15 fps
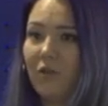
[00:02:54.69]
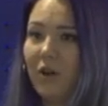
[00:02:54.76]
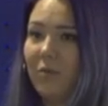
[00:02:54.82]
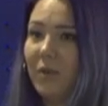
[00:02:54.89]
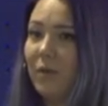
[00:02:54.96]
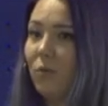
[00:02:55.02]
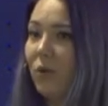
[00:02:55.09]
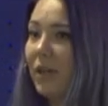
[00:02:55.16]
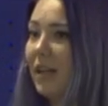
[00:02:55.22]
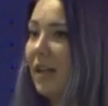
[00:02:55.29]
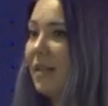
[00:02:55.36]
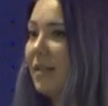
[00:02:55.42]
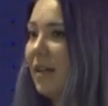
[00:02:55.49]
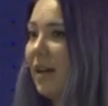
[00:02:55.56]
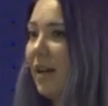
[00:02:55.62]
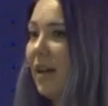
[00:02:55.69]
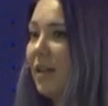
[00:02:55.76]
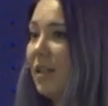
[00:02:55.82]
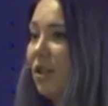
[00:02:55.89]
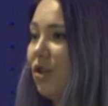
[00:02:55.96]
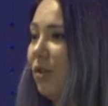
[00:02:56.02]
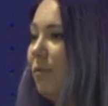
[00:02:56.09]
so I've been working as
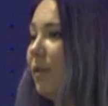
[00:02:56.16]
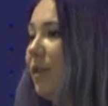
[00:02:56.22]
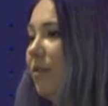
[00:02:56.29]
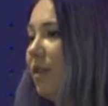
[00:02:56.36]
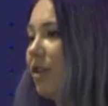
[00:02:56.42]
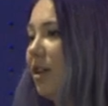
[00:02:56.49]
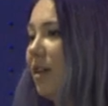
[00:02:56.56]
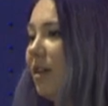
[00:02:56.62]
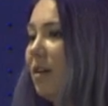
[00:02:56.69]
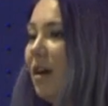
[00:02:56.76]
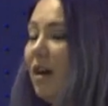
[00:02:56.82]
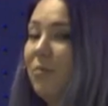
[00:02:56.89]
a teacher of literature.